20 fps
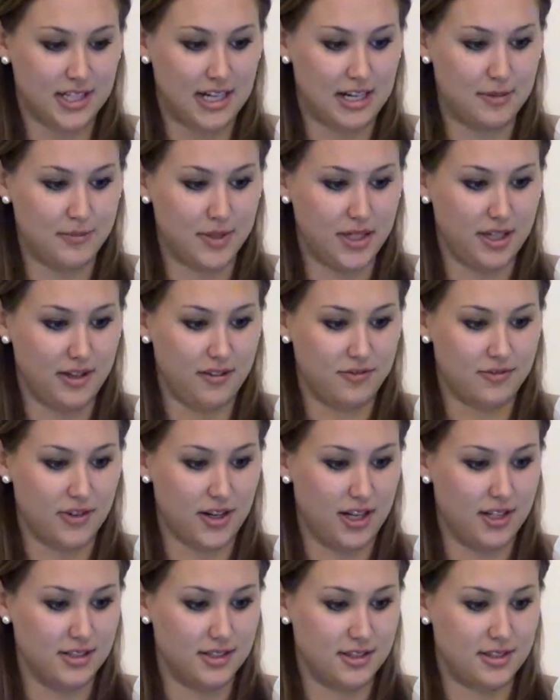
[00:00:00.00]
how many
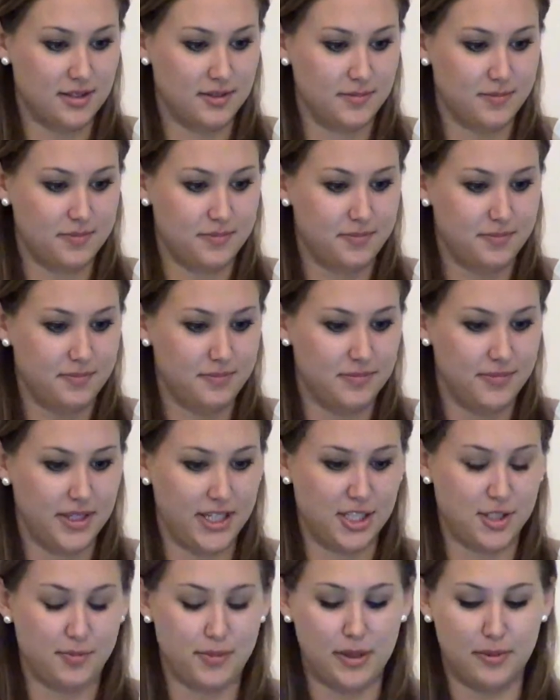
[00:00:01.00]
friends
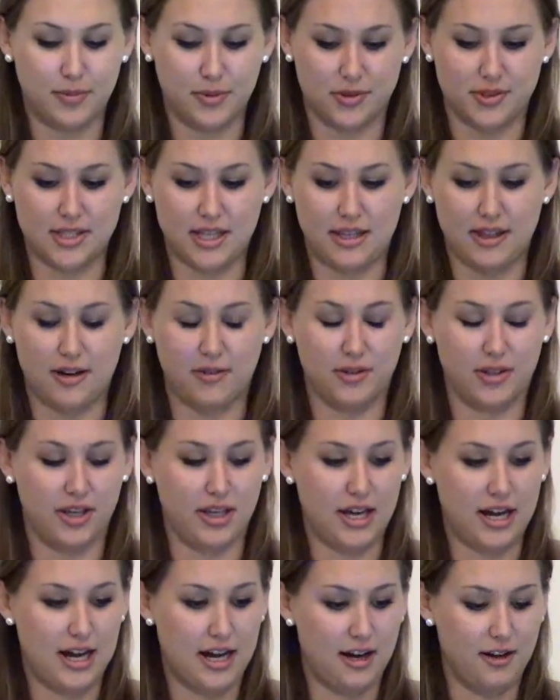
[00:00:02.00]
each people say they really
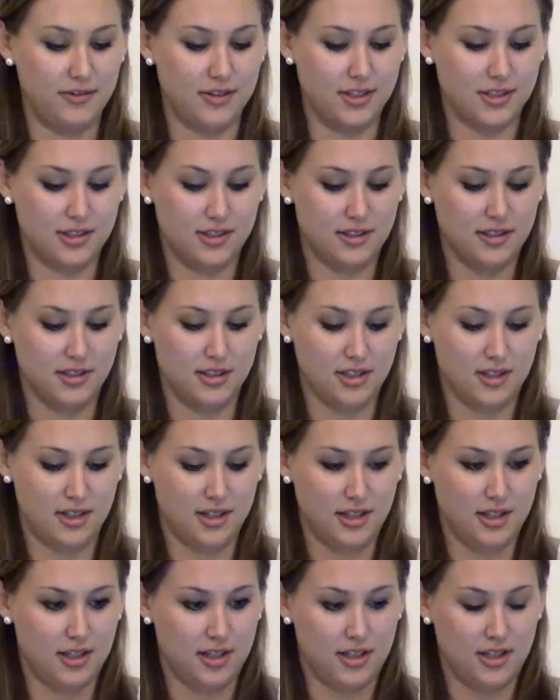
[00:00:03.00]
have
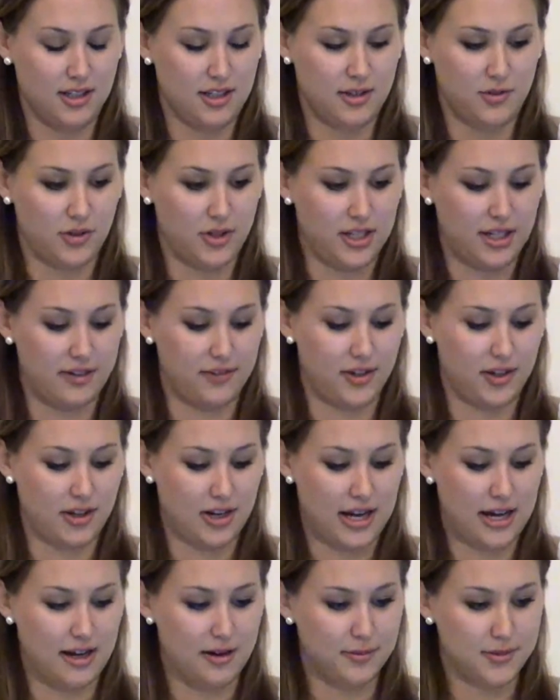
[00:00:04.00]
would never
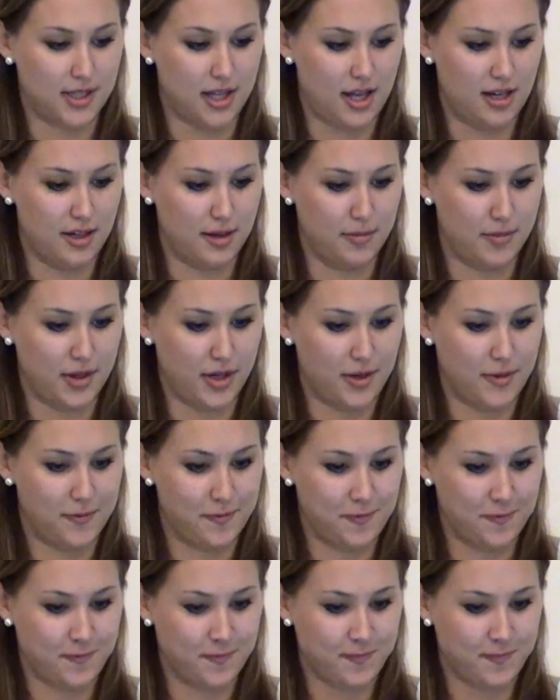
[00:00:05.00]
add up to that number.